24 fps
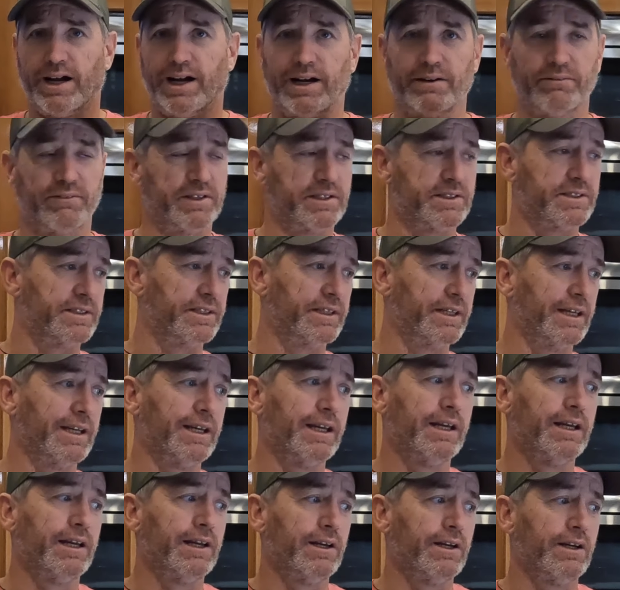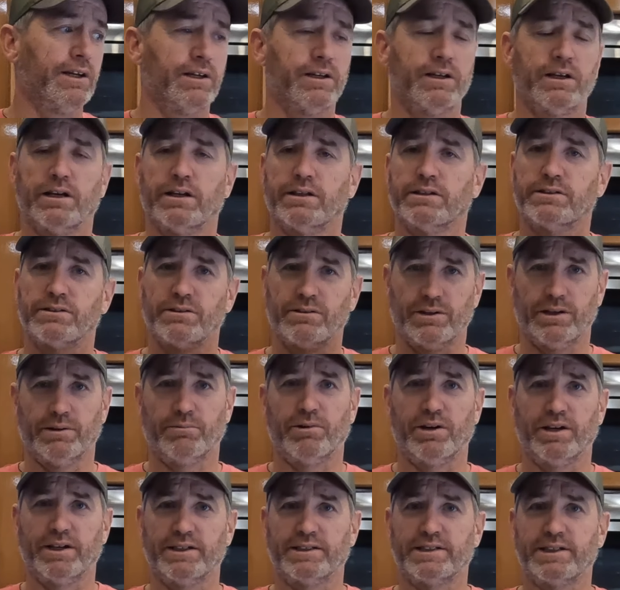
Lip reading: obviously. So I wanted